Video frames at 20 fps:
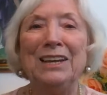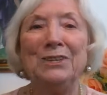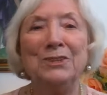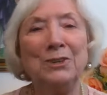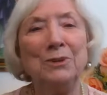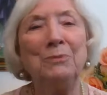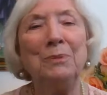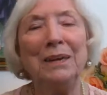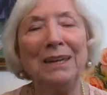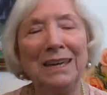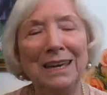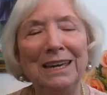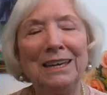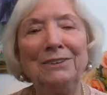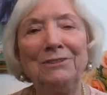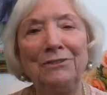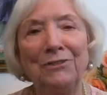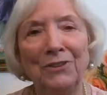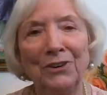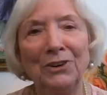So
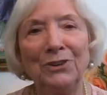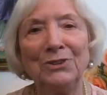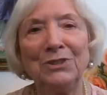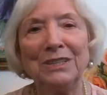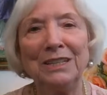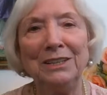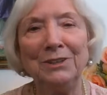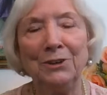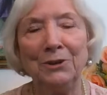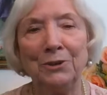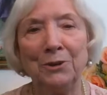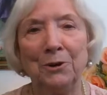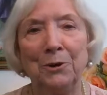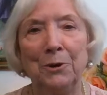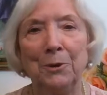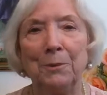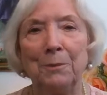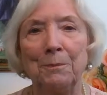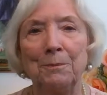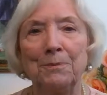begin first in your
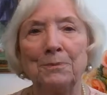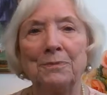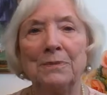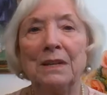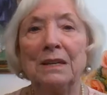home.